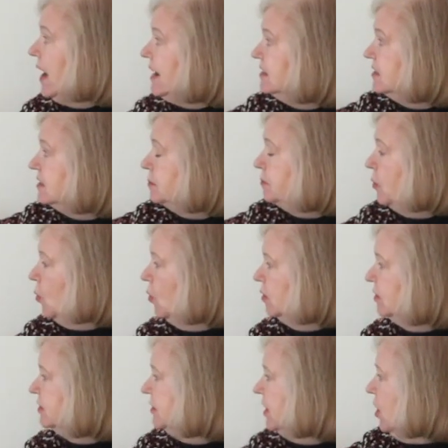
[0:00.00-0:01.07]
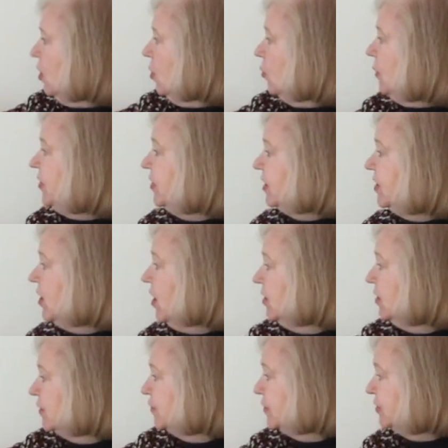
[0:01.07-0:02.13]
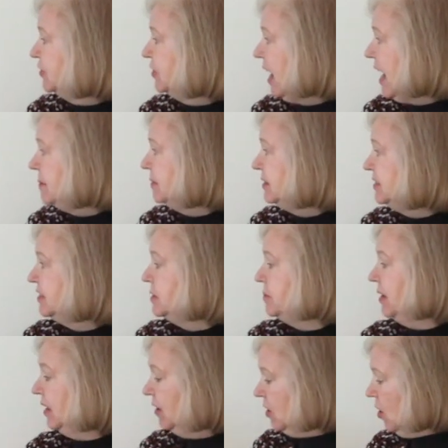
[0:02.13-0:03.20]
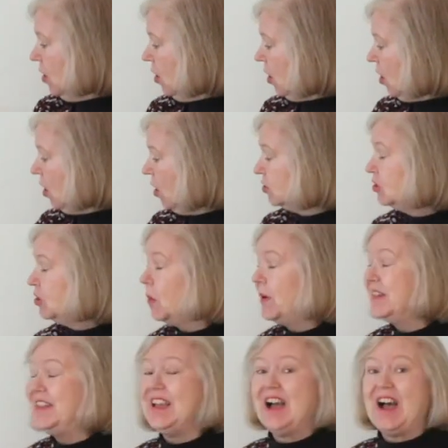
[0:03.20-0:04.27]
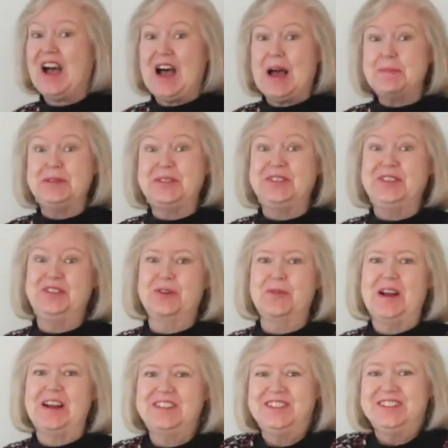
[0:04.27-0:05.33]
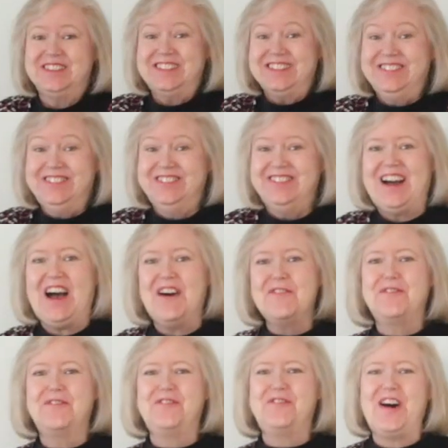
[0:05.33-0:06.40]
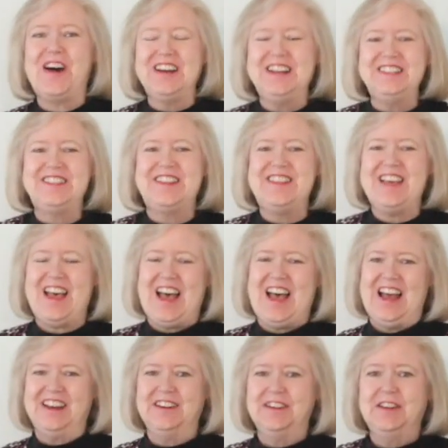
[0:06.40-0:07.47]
spools with the colorful diamonds in the middle all going the opposite directions. Ooh, how fun is that?